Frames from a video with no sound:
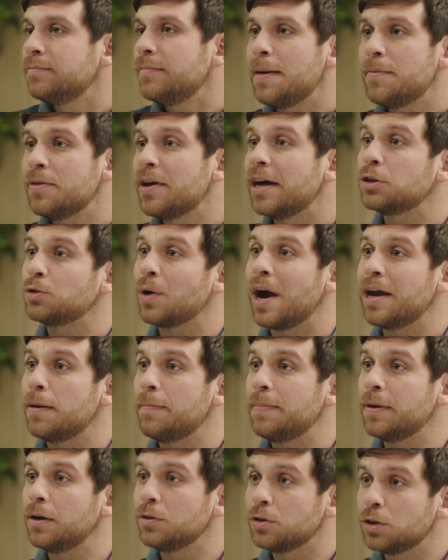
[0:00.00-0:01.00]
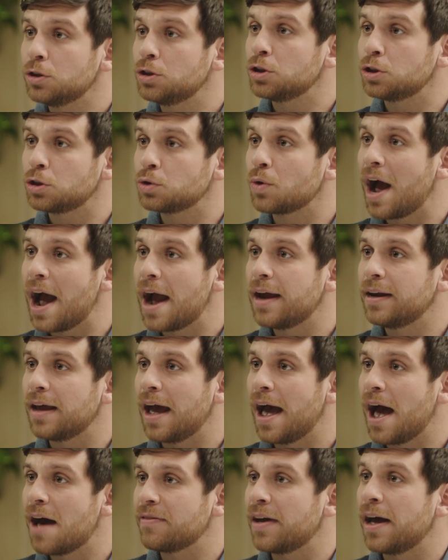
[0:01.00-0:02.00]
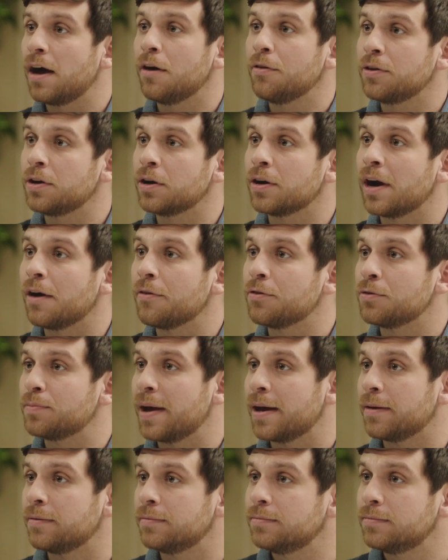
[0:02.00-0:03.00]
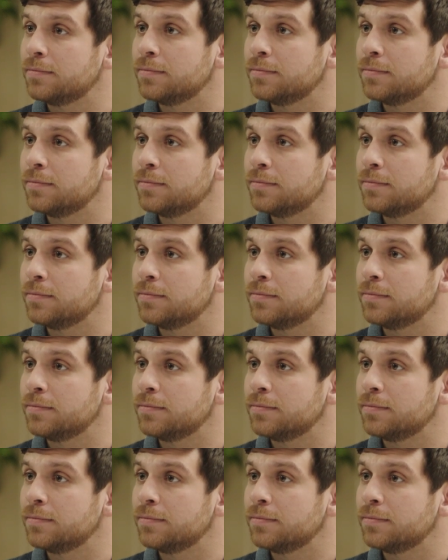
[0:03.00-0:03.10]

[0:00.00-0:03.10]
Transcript: maybe not trying to build, they're just trying to have a healthier health span?